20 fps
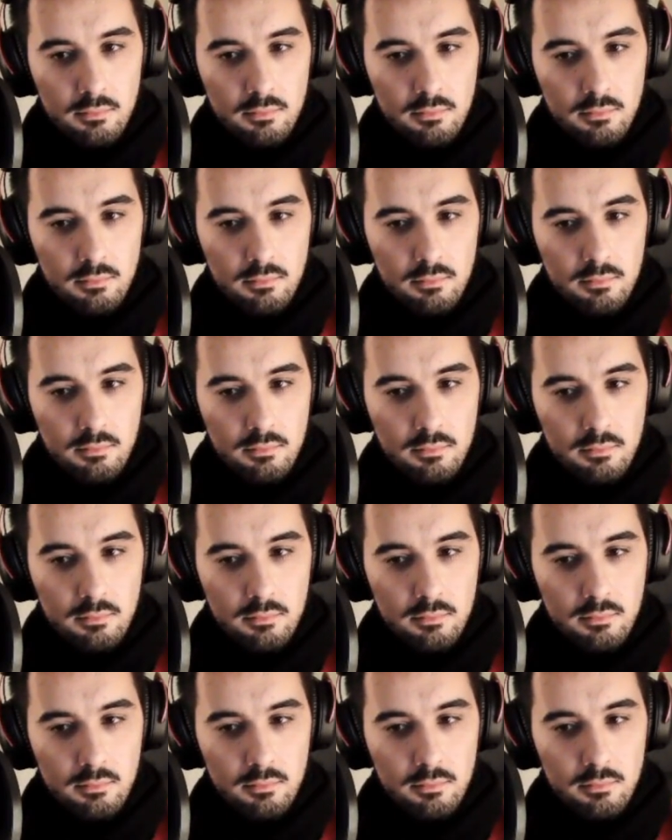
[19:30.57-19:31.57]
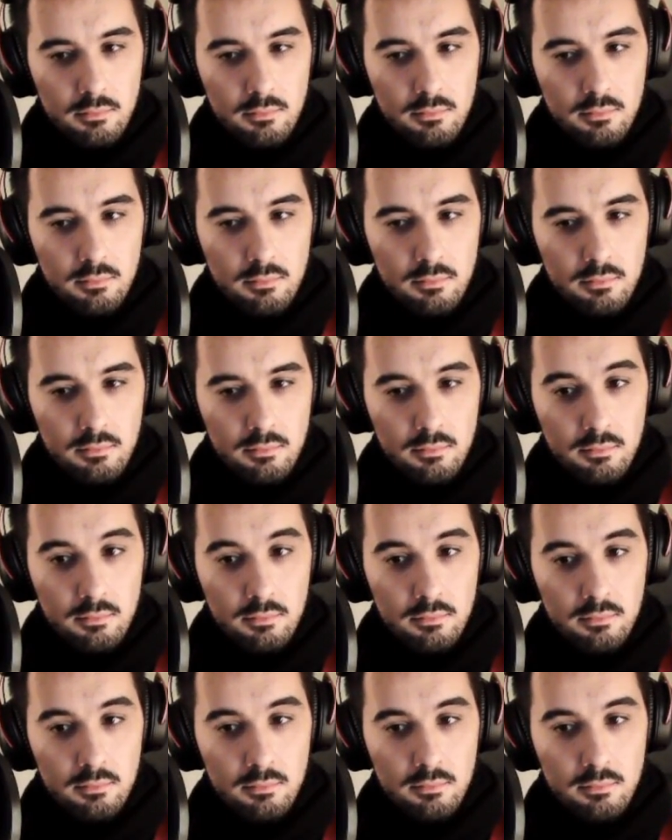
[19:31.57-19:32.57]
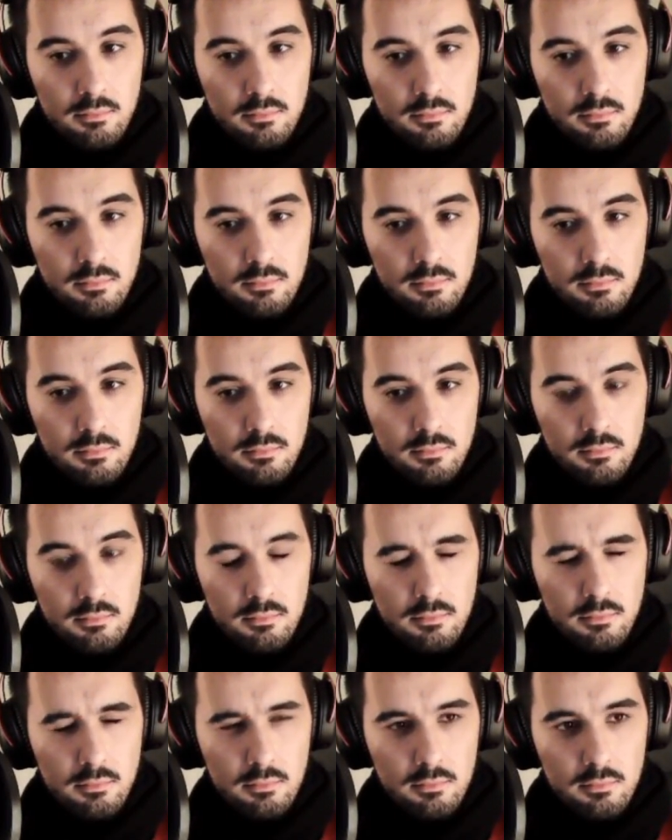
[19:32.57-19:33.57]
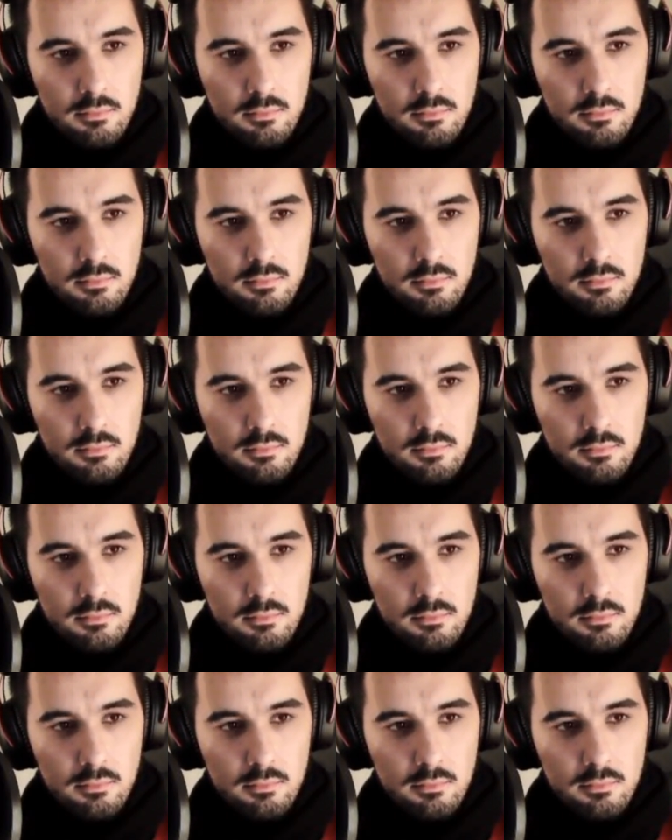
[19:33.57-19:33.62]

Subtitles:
(silent)